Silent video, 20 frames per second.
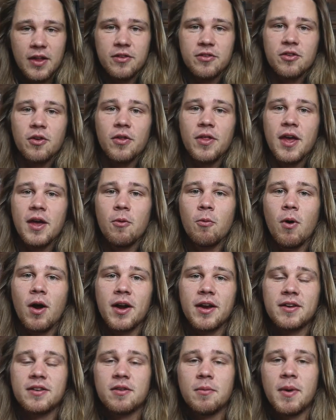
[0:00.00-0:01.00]
And so they
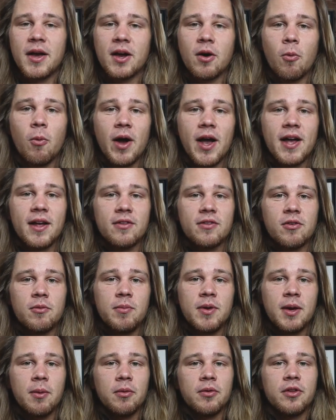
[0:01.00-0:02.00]
wanted to make a way to
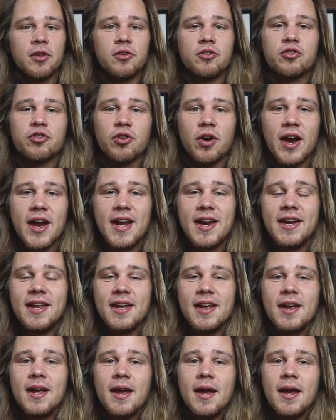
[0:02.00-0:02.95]
be able to trade